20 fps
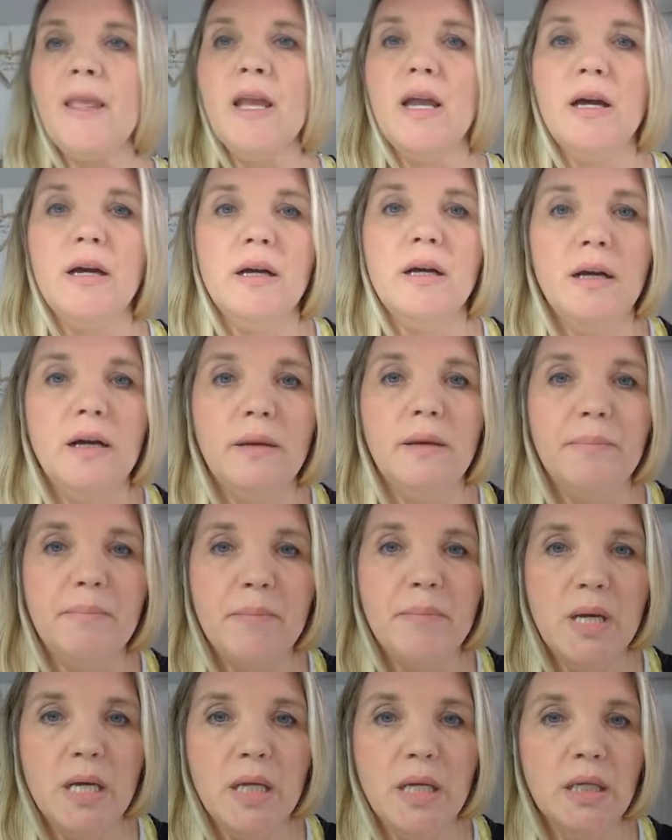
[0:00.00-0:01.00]

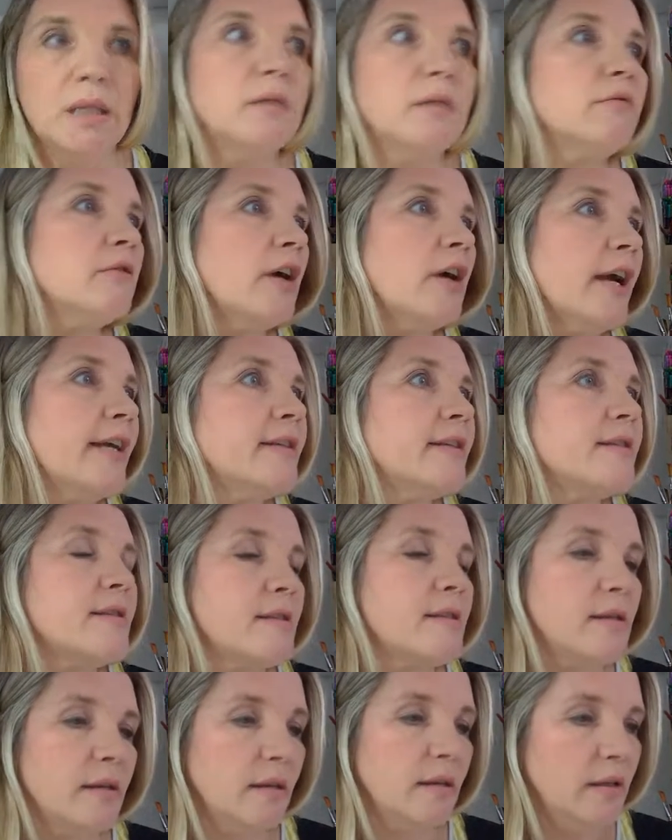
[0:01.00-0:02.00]

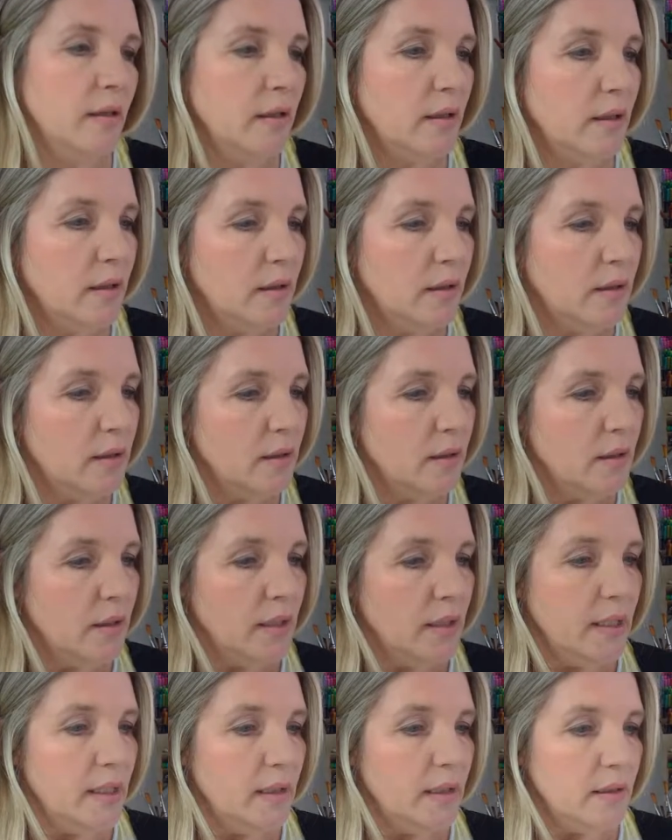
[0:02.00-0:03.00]
Right.
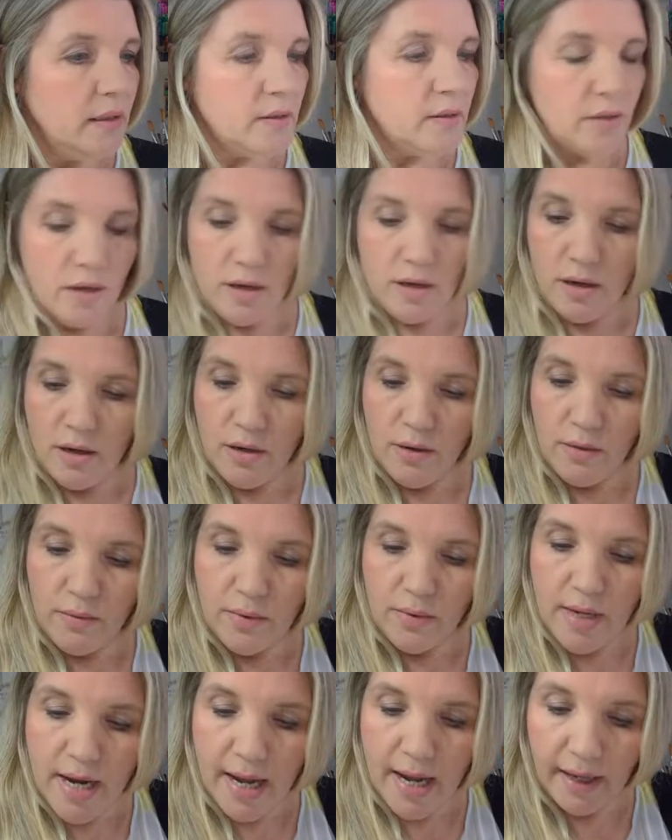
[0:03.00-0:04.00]
So
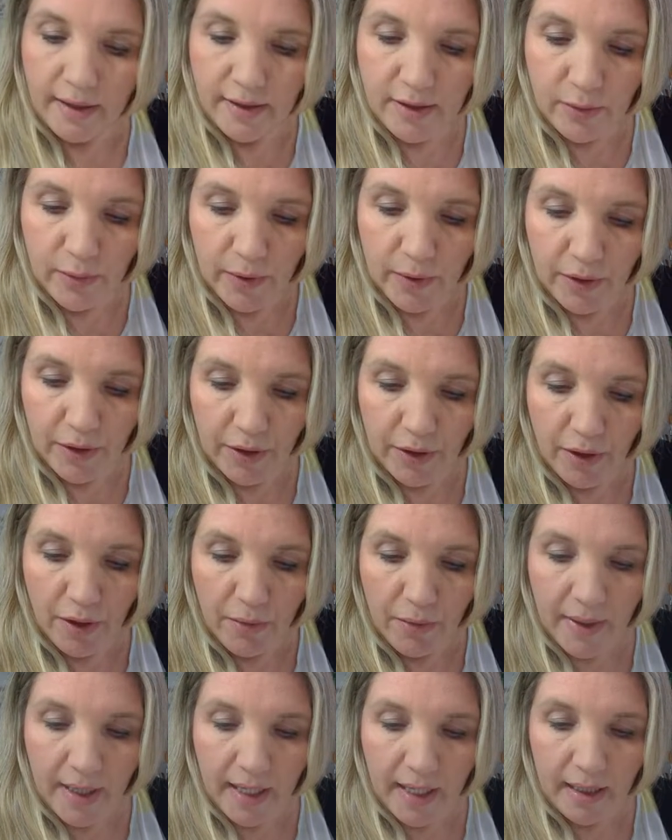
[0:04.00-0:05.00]
next we're going to
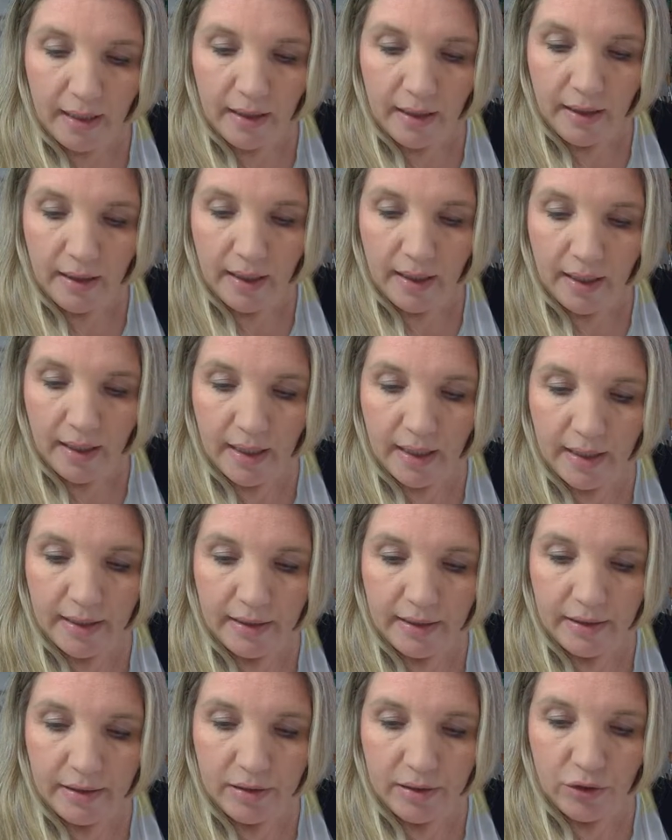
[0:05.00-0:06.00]
go in
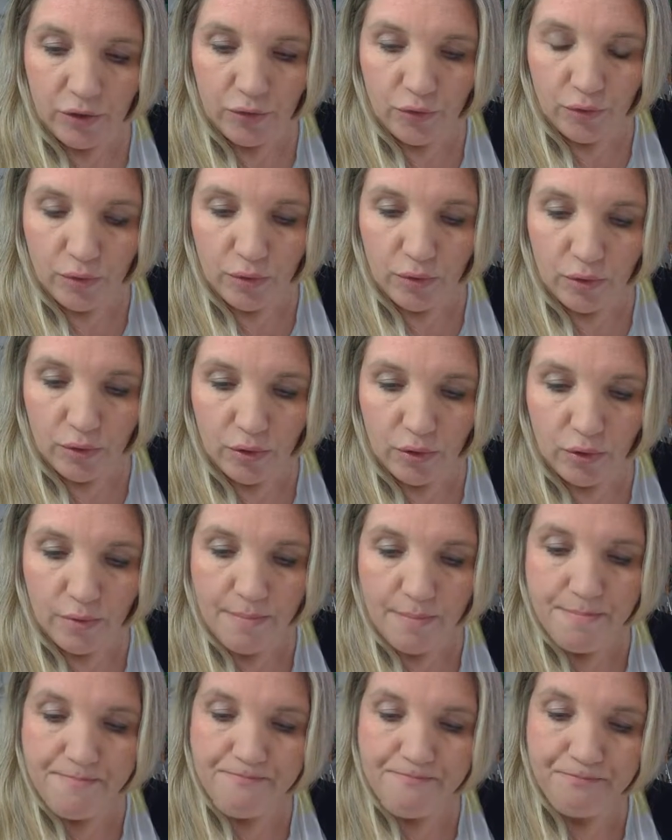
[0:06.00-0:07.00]
and
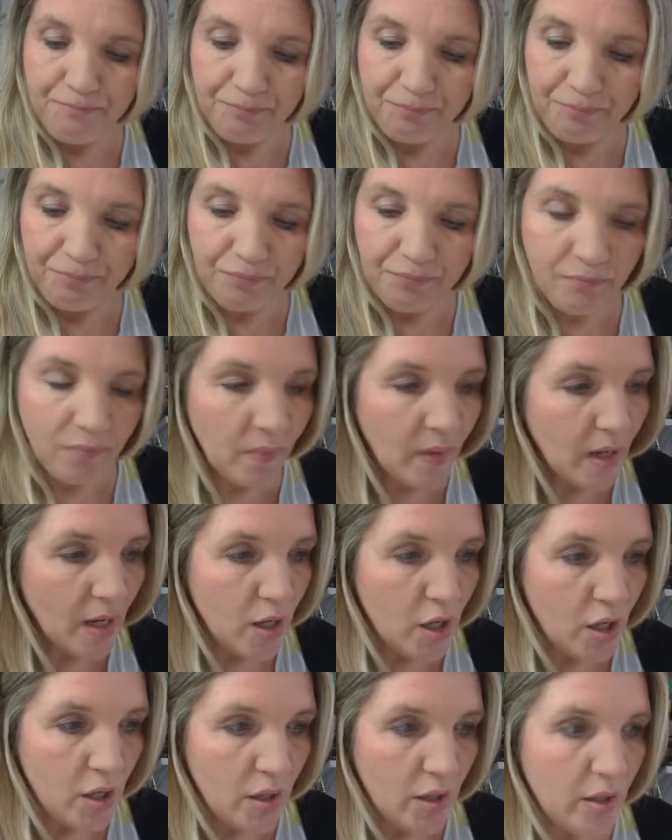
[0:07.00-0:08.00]
draw,
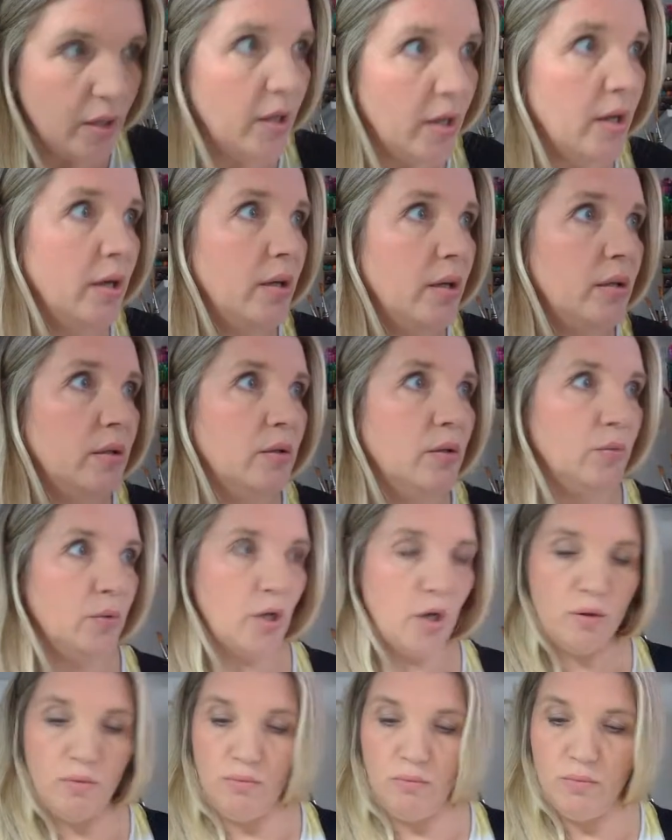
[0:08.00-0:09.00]
oh
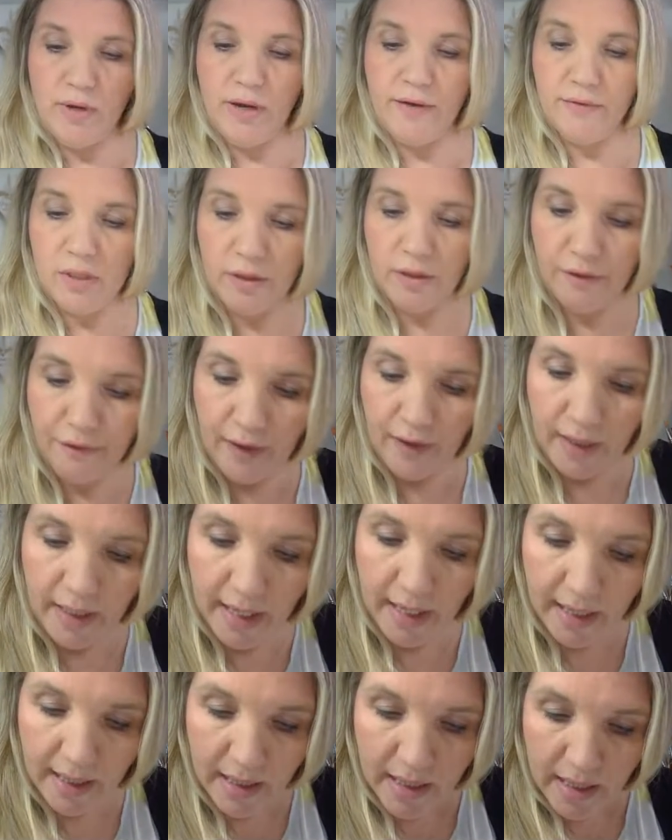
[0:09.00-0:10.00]
no, haven't done the feet
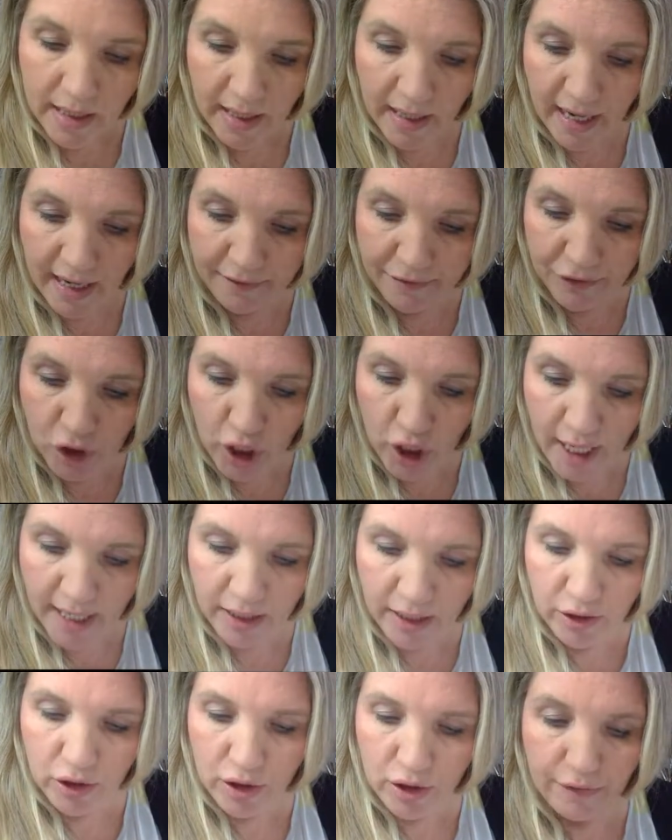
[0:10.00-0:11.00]
yet. I have
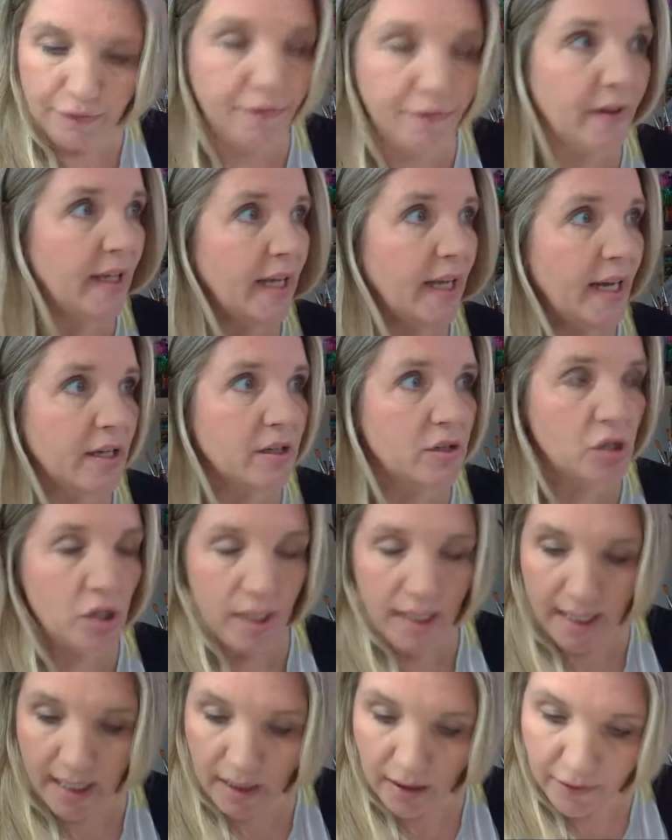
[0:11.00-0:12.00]
changed the feet,
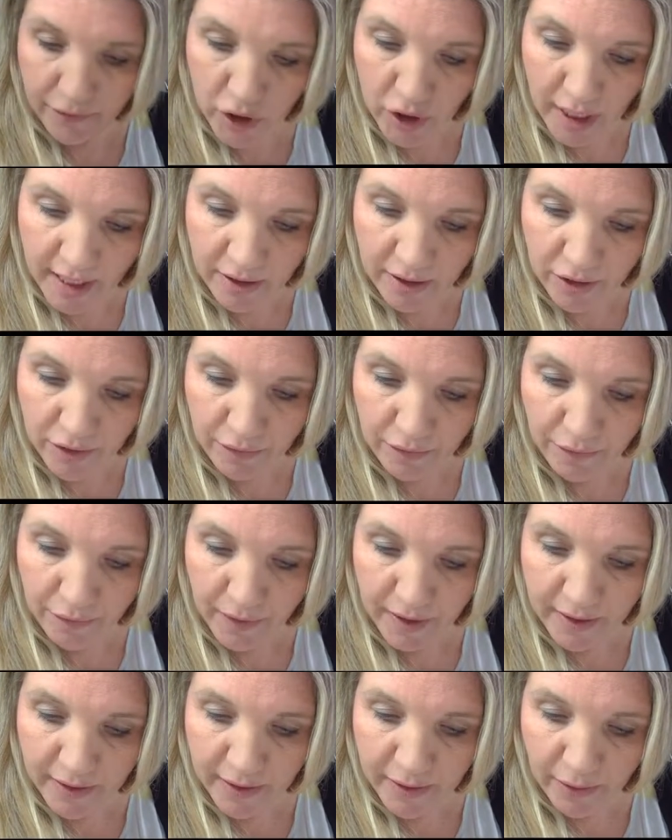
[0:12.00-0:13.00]
actually. I've changed the
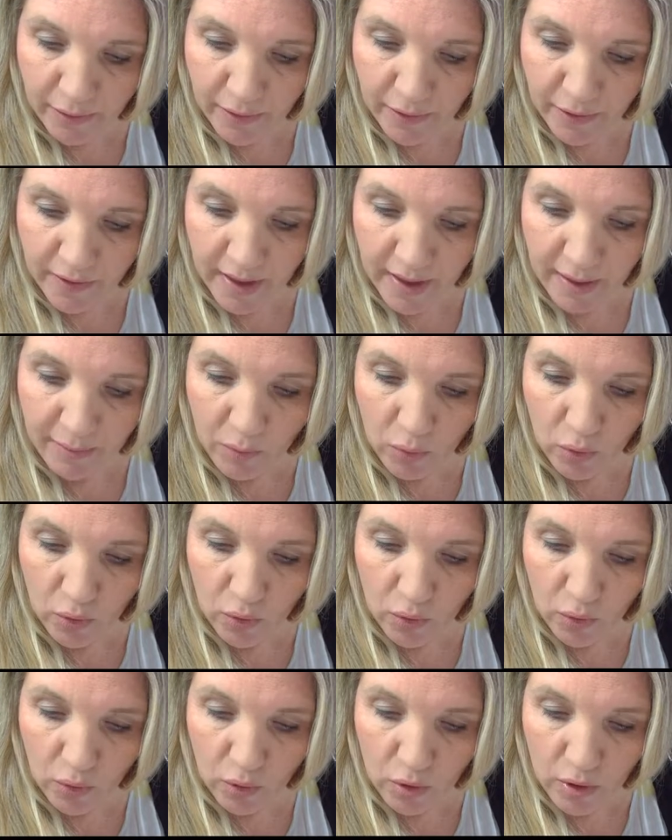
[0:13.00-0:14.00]
feet so that they're
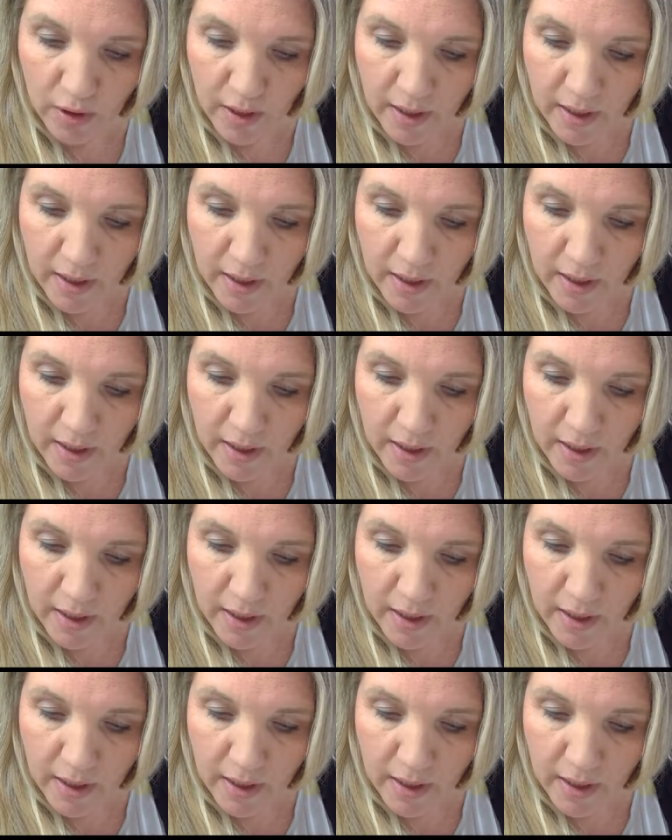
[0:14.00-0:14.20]
more